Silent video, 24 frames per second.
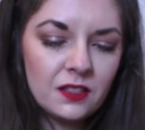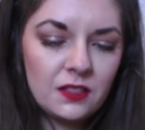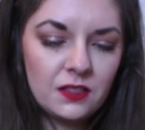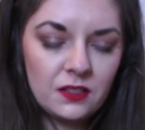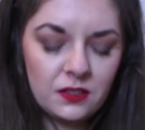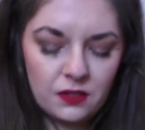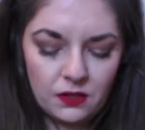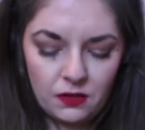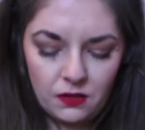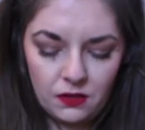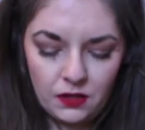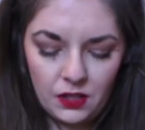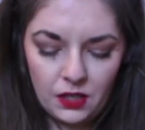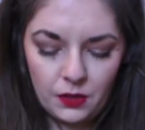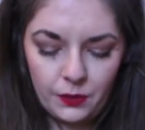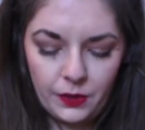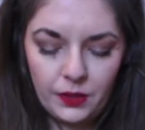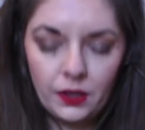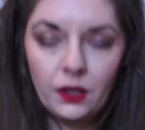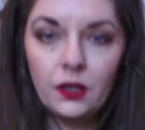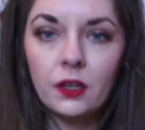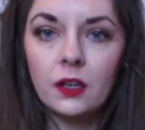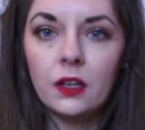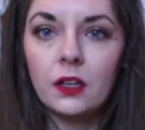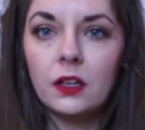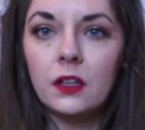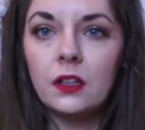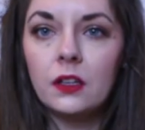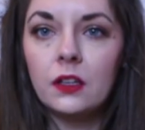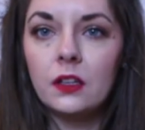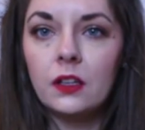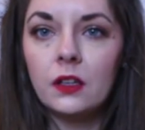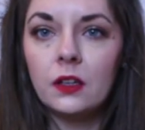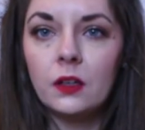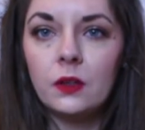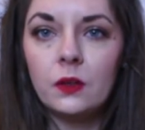So there we are.
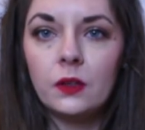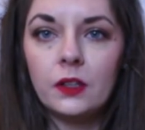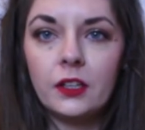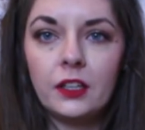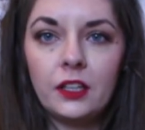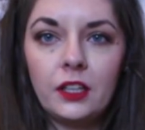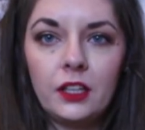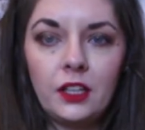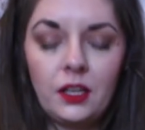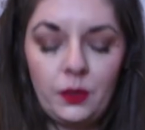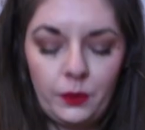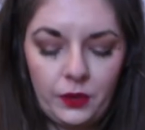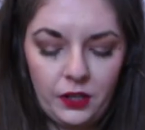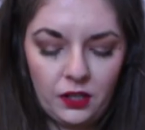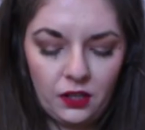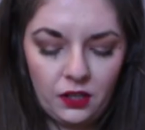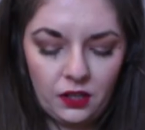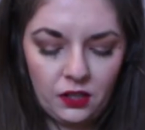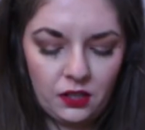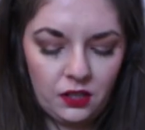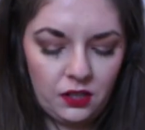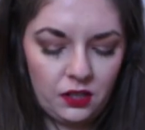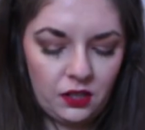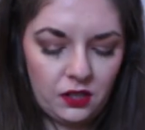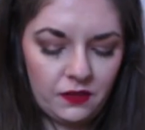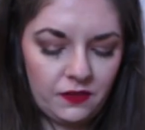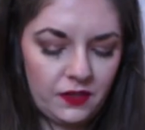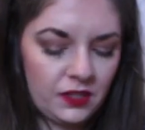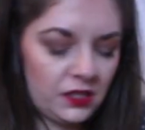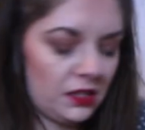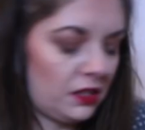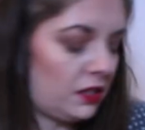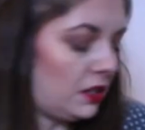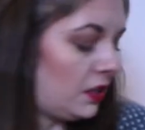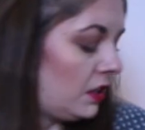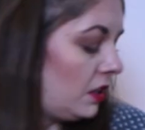Oh, there we are, another
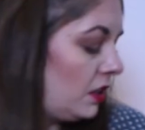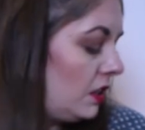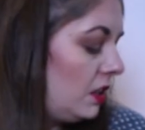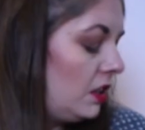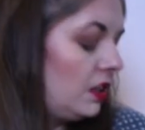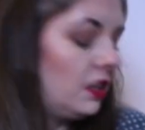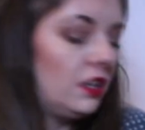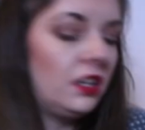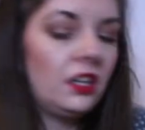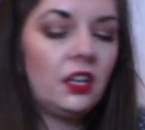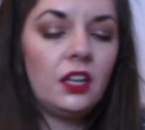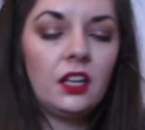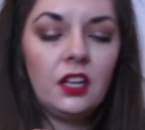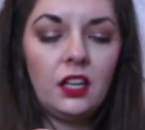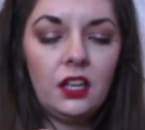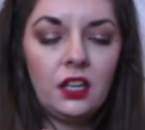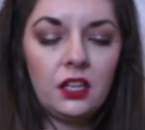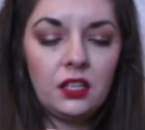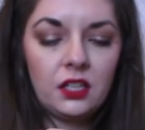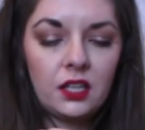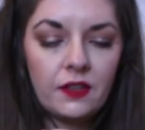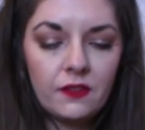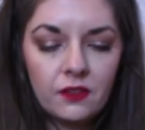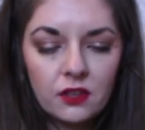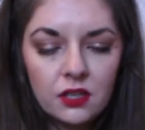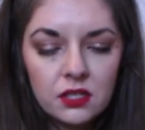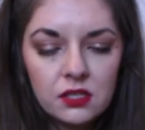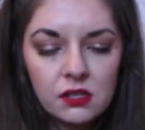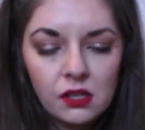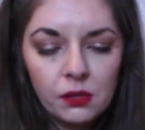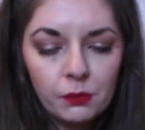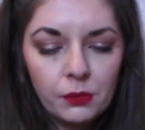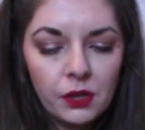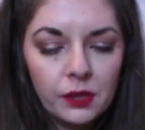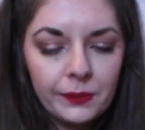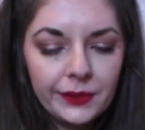visitor. Never a
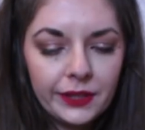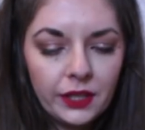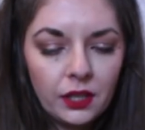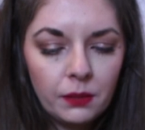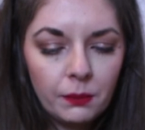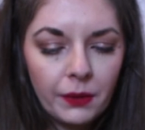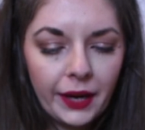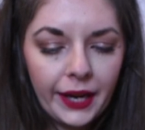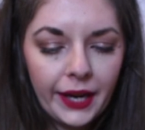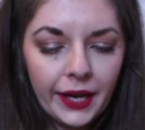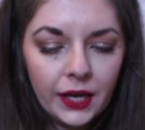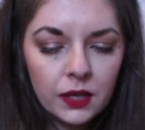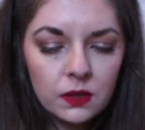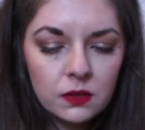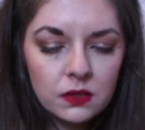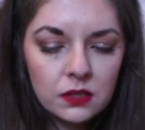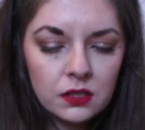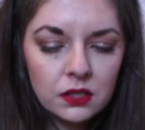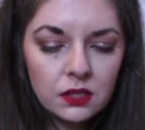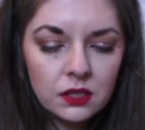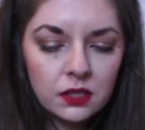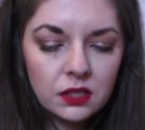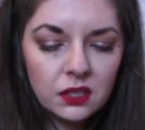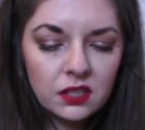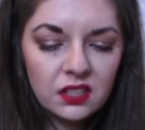dull moment in my house.